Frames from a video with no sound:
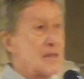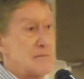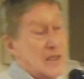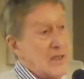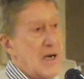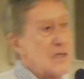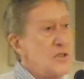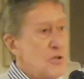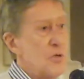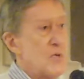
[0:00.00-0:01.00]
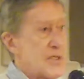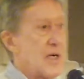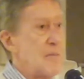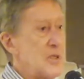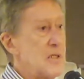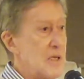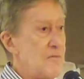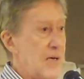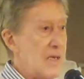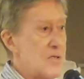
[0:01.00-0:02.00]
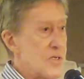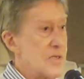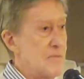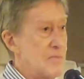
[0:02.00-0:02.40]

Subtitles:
I kind of knew it was coming in advance.